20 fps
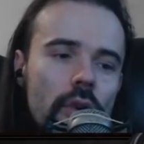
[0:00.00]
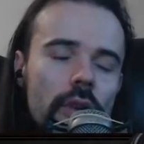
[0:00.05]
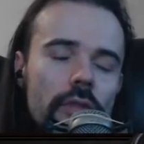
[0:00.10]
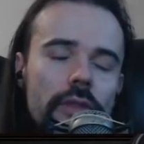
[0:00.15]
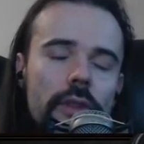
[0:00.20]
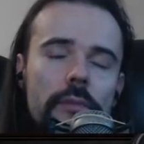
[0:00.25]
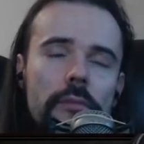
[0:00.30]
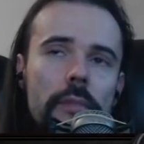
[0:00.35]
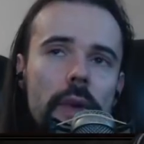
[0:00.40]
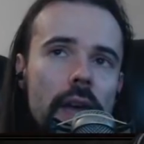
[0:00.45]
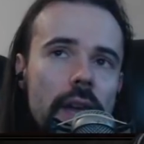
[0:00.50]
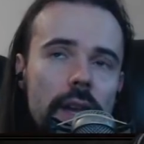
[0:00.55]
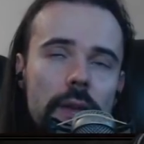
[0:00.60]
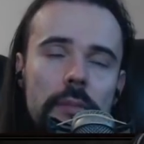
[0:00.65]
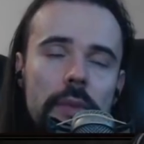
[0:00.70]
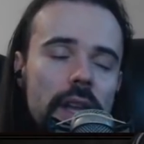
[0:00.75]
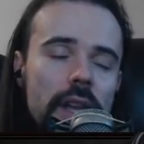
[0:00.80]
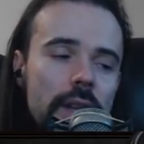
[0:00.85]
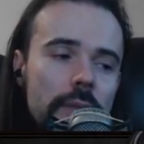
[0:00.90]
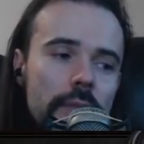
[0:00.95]
the
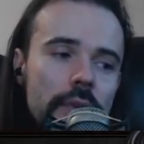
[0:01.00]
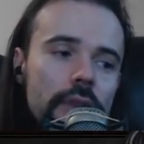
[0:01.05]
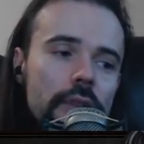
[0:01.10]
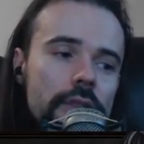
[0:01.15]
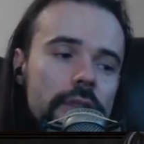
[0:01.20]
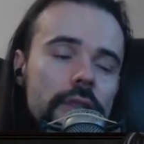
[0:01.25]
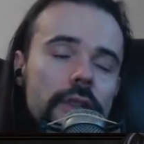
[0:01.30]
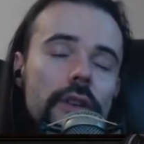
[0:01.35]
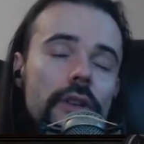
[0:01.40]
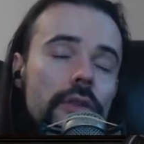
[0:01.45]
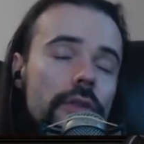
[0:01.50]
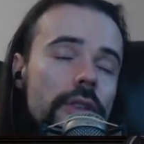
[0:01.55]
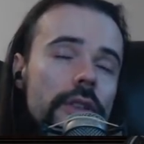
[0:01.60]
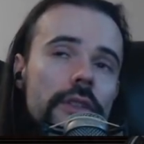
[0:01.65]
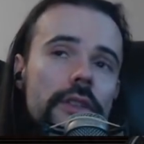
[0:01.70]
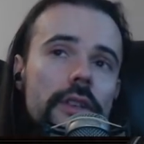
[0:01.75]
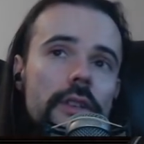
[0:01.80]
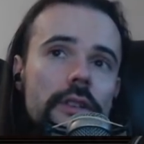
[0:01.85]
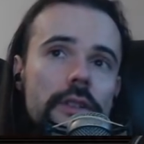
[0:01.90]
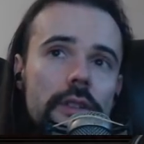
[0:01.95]
many builds,
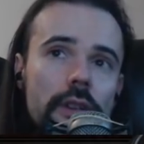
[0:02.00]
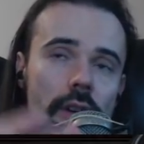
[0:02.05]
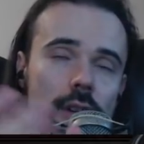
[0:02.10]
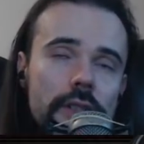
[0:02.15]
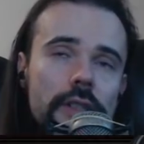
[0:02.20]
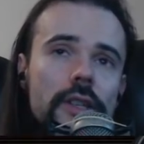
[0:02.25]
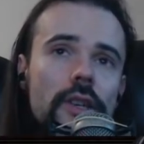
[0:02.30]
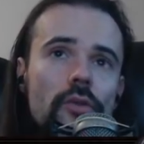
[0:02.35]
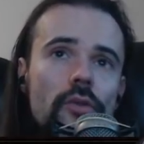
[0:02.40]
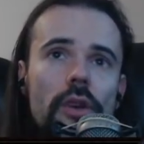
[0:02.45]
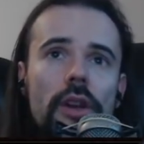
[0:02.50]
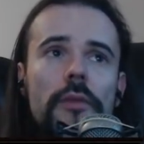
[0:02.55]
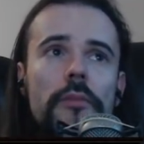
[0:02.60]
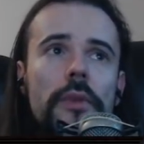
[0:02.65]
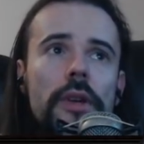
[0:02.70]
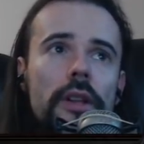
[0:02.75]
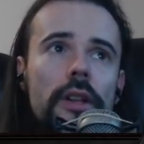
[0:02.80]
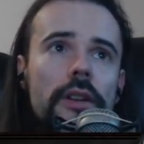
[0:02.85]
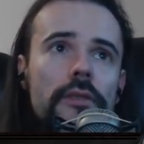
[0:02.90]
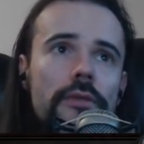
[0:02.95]
including the Toxic Rain
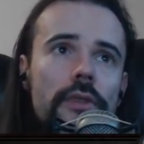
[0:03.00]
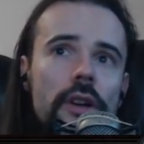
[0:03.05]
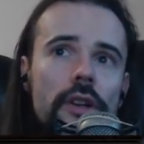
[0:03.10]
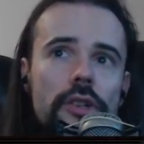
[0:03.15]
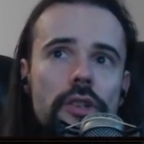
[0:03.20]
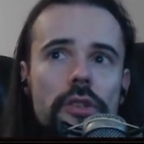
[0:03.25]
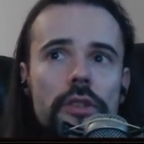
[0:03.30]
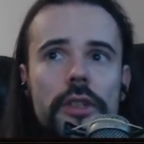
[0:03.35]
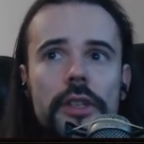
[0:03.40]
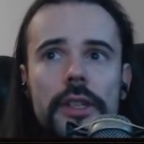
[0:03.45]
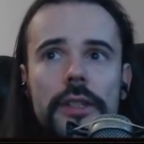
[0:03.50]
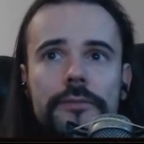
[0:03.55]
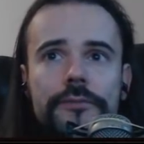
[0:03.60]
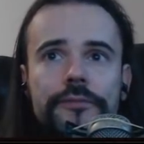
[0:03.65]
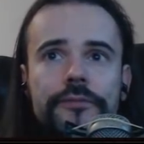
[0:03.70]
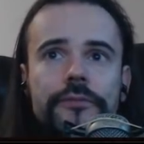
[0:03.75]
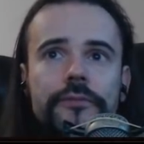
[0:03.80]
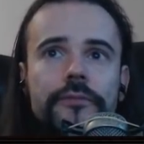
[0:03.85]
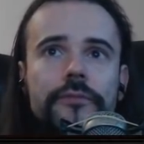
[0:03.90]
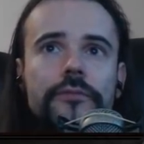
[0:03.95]
build, unfortunately.
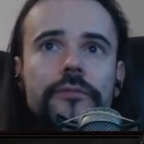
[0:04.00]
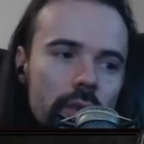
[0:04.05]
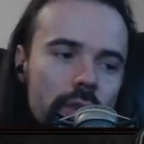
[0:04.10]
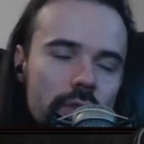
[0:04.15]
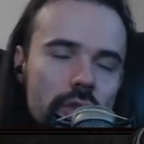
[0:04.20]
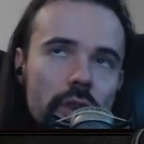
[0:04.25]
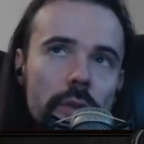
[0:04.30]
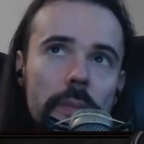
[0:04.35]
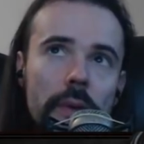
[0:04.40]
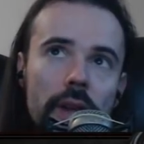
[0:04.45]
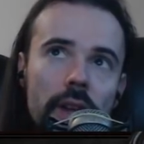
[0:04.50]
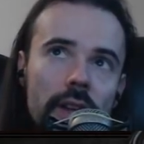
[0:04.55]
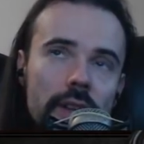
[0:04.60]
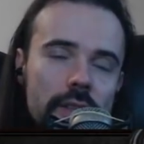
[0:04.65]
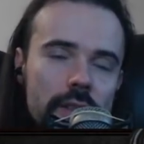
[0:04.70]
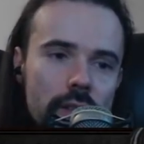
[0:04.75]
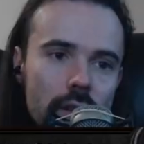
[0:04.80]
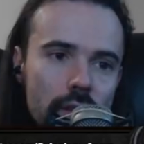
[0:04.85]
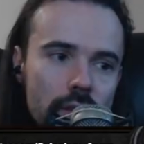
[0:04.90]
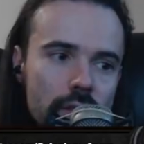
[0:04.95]
Wind Ripper
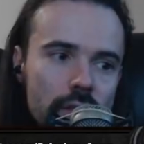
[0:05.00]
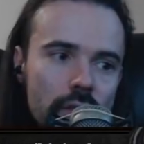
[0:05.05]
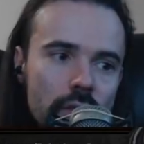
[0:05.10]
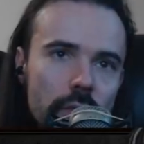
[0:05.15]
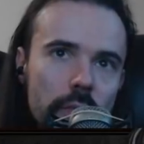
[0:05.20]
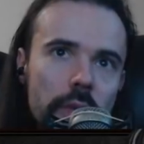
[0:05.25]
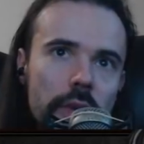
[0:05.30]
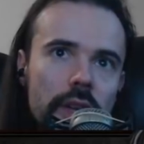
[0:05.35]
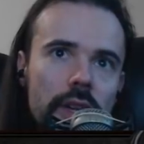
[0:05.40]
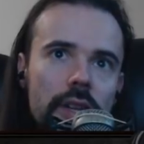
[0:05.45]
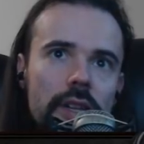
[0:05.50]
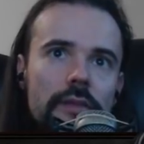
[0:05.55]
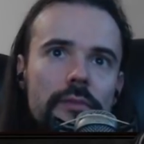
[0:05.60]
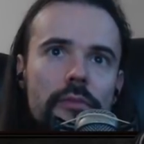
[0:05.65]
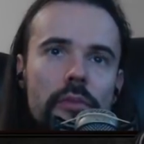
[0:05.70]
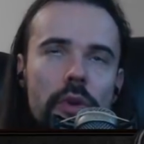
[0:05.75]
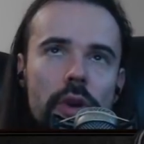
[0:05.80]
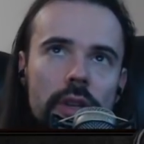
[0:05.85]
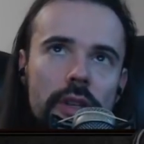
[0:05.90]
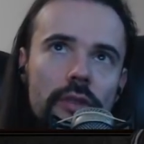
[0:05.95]
has also been
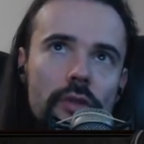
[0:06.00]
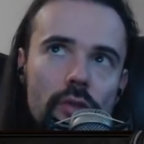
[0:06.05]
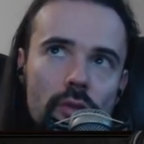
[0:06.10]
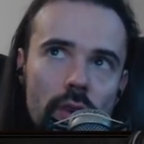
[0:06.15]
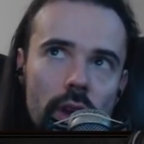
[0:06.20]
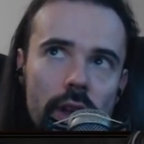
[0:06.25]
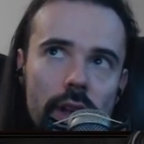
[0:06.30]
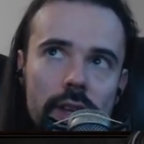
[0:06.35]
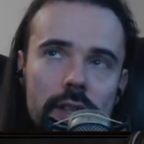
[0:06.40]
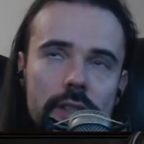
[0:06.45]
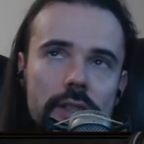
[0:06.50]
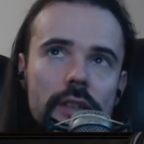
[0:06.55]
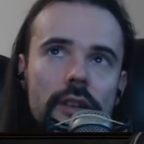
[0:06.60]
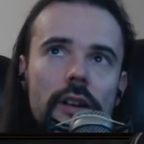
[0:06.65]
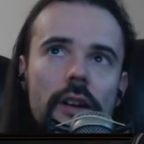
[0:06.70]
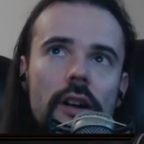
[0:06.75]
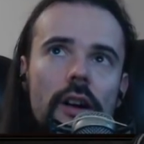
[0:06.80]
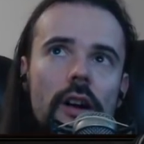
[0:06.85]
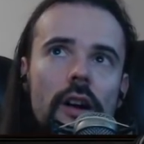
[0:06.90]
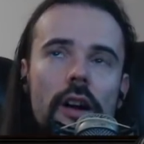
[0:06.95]
pretty wrecked
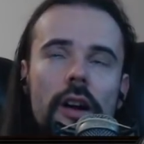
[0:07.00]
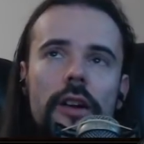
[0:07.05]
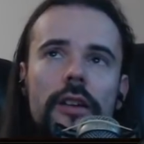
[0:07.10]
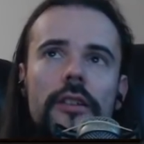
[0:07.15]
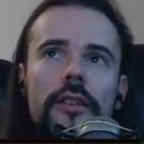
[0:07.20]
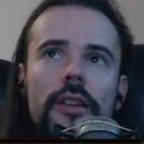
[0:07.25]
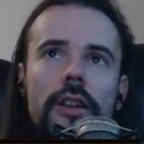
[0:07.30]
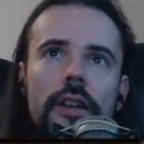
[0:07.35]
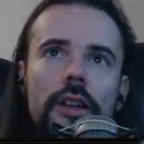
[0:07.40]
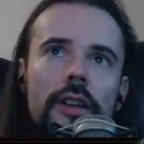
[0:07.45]
hard.